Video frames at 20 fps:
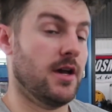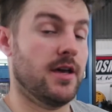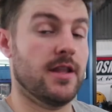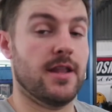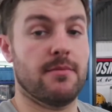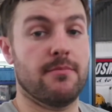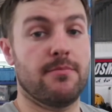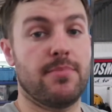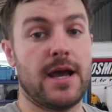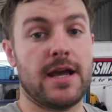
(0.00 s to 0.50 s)
and
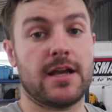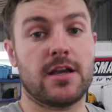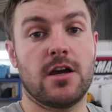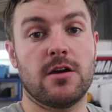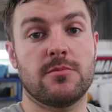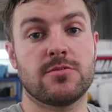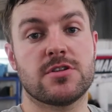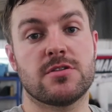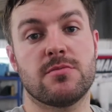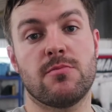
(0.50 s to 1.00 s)
then pack
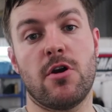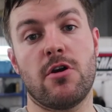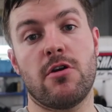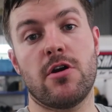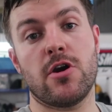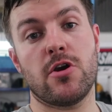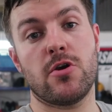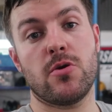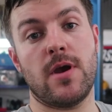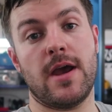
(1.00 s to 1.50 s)
up
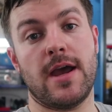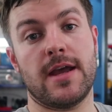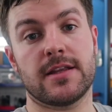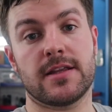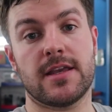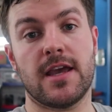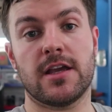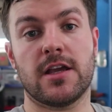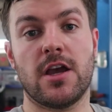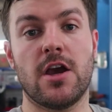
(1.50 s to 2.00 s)
tomorrow
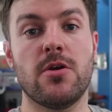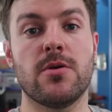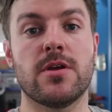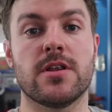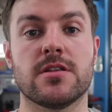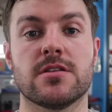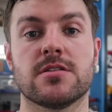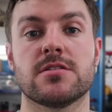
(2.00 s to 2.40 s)
and get going.